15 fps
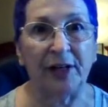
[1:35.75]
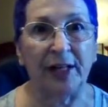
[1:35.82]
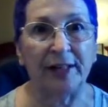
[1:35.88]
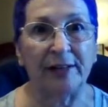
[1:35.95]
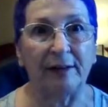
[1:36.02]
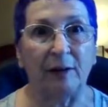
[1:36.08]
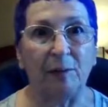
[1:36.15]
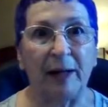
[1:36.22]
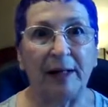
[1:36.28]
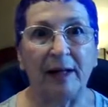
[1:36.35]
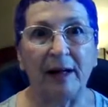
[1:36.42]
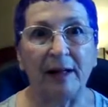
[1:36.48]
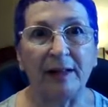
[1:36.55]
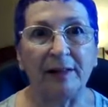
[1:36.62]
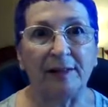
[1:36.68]
And I said, oh my
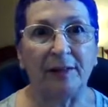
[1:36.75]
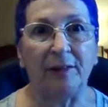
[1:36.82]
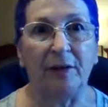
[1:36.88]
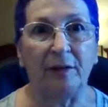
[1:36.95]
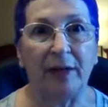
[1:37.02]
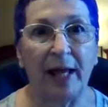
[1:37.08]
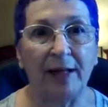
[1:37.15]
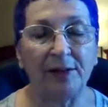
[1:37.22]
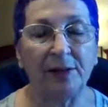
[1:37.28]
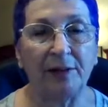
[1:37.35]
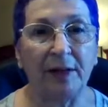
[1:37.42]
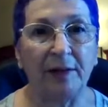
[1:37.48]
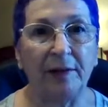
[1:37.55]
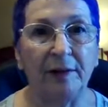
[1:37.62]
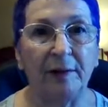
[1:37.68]
God, is there no gas
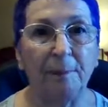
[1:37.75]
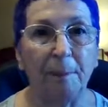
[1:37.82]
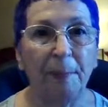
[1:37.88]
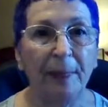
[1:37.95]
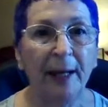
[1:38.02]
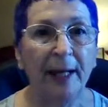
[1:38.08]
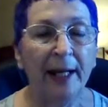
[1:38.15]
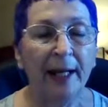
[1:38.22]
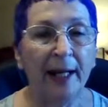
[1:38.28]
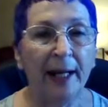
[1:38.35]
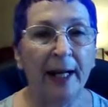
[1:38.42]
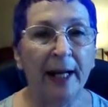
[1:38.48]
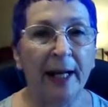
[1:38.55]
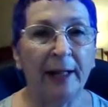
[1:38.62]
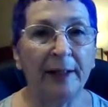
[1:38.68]
around here?
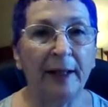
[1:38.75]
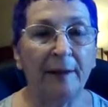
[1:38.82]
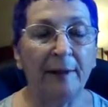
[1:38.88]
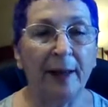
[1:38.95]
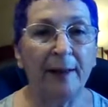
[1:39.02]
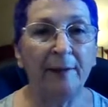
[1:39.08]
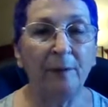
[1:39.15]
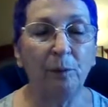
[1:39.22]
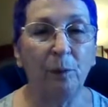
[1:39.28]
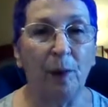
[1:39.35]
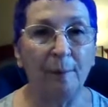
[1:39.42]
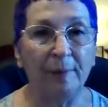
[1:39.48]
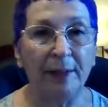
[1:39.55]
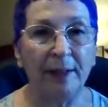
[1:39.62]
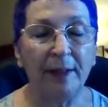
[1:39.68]
And then the
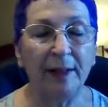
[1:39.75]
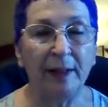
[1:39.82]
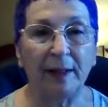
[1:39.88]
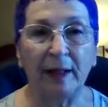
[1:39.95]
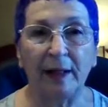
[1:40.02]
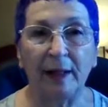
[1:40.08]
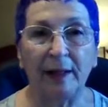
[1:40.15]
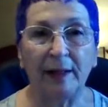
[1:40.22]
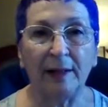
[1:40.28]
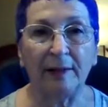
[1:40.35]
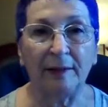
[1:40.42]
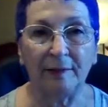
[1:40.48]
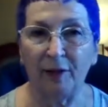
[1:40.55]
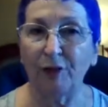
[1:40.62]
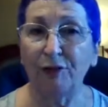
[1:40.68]
woman,
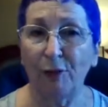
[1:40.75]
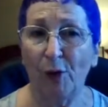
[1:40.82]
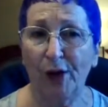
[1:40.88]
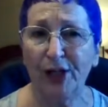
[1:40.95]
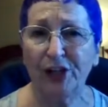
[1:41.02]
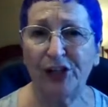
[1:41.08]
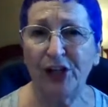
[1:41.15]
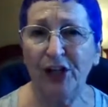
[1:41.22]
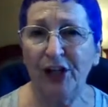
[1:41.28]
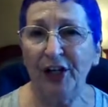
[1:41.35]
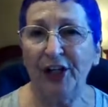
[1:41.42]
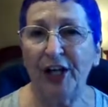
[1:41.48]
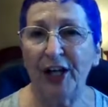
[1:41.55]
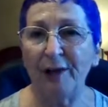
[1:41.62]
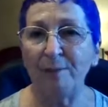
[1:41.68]
the voice
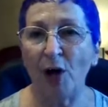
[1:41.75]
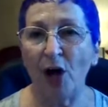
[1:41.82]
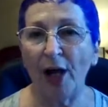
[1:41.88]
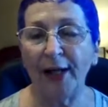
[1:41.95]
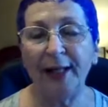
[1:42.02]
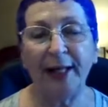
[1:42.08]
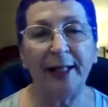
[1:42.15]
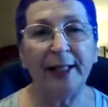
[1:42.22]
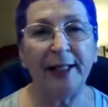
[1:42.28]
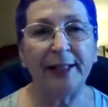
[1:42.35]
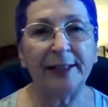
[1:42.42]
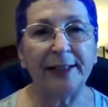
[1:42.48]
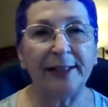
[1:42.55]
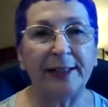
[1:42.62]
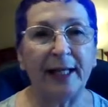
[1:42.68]
came on and
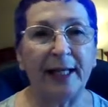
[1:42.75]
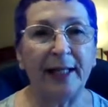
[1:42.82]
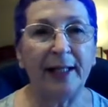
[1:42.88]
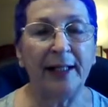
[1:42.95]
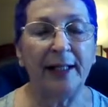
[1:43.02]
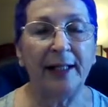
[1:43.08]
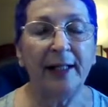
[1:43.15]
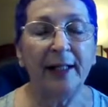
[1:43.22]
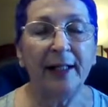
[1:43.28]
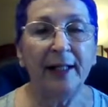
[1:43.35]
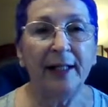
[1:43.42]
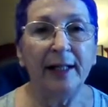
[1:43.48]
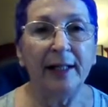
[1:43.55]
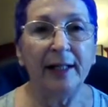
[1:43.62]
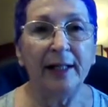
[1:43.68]
it said,
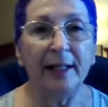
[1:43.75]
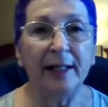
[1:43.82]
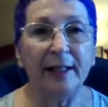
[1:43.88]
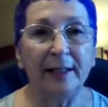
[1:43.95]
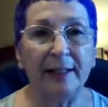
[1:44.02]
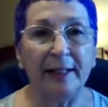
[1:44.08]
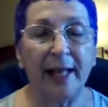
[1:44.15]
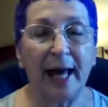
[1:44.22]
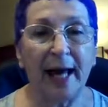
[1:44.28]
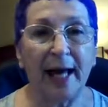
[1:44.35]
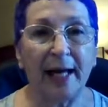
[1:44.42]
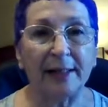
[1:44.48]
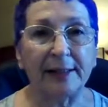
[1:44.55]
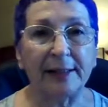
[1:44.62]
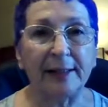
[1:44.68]

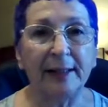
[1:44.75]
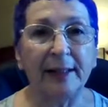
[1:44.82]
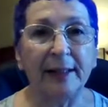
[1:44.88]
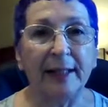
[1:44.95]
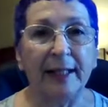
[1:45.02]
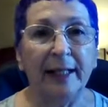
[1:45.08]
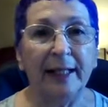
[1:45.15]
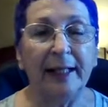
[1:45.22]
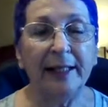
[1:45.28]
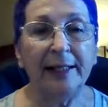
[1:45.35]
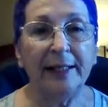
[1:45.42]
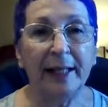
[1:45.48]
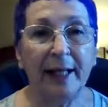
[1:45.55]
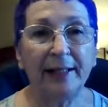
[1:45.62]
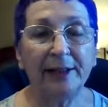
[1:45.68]
gas,
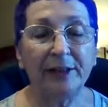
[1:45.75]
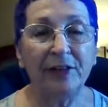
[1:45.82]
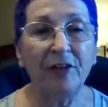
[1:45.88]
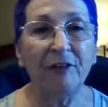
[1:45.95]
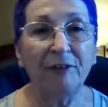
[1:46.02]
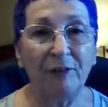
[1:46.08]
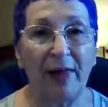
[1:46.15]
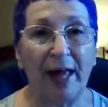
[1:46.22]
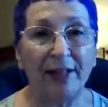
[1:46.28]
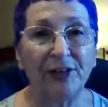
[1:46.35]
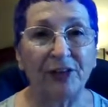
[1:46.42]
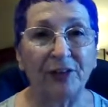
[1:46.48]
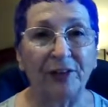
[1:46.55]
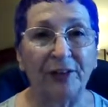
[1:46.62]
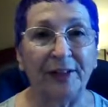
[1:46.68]
intestinal
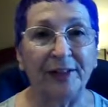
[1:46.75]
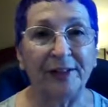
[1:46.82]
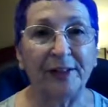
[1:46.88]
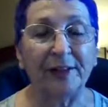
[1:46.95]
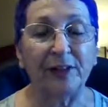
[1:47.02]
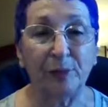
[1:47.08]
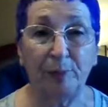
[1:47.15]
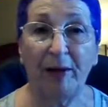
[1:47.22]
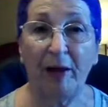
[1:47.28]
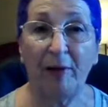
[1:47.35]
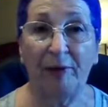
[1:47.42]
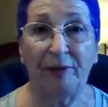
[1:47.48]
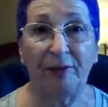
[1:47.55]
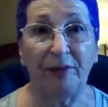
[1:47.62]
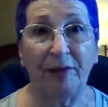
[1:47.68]
flatulence
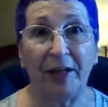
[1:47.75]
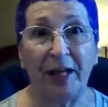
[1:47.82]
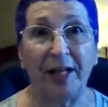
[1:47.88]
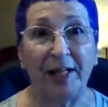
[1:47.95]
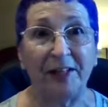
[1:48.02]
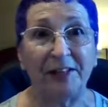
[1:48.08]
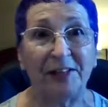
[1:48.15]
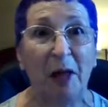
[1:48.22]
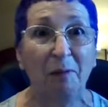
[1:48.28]
expelled through the anus.